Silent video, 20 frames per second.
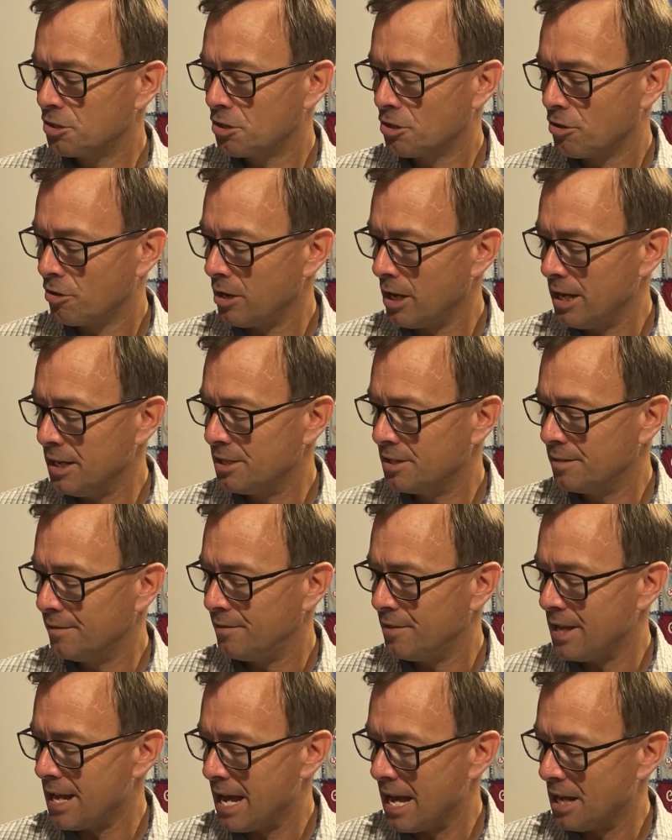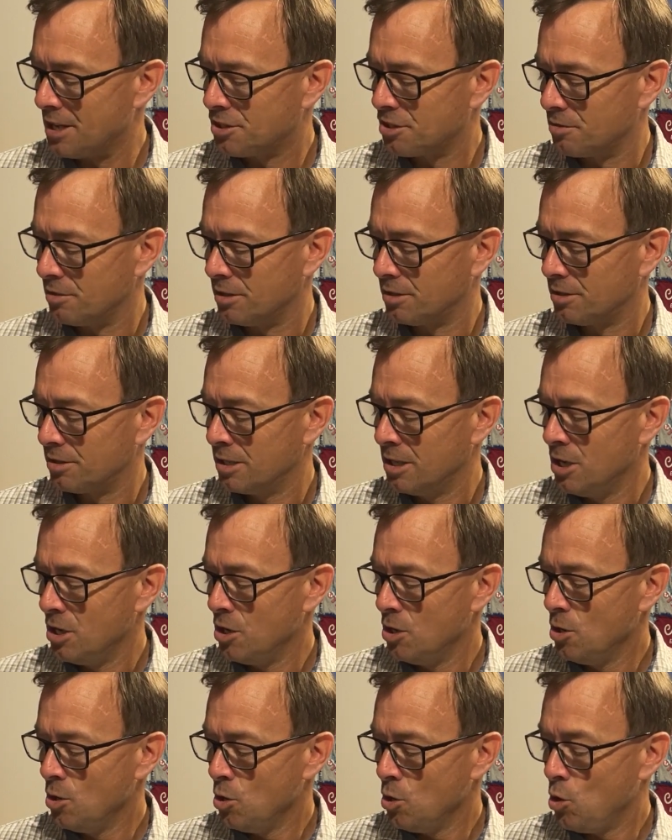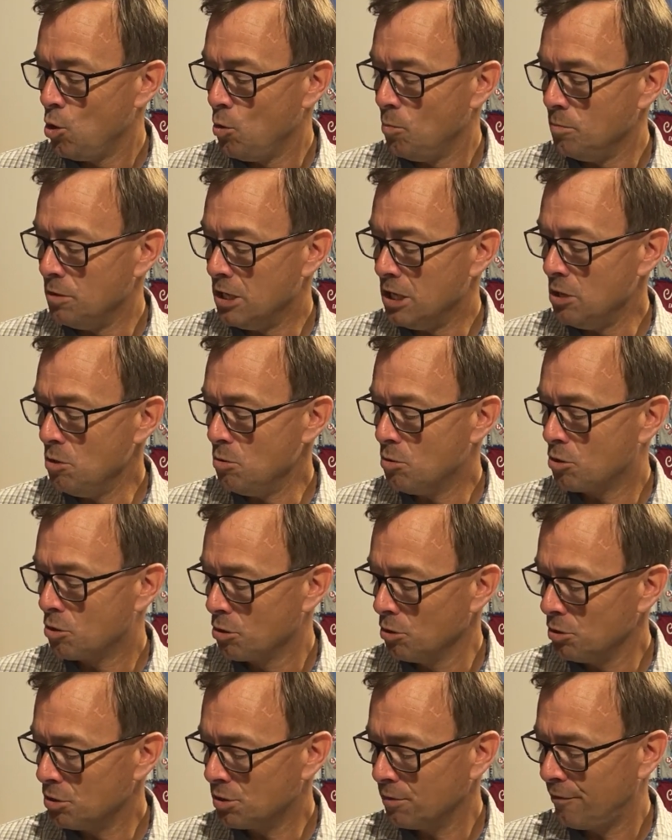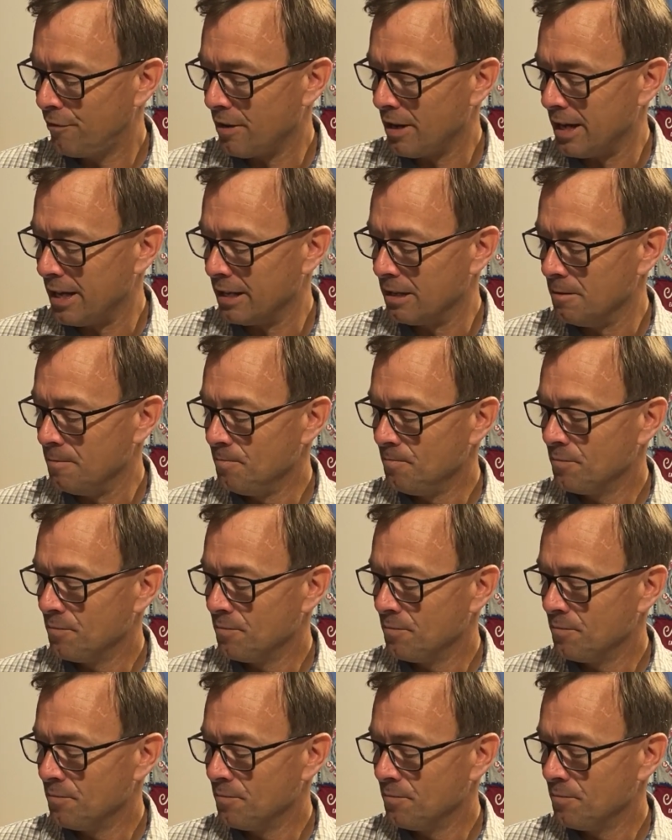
Christ of Nazareth, whom you crucified,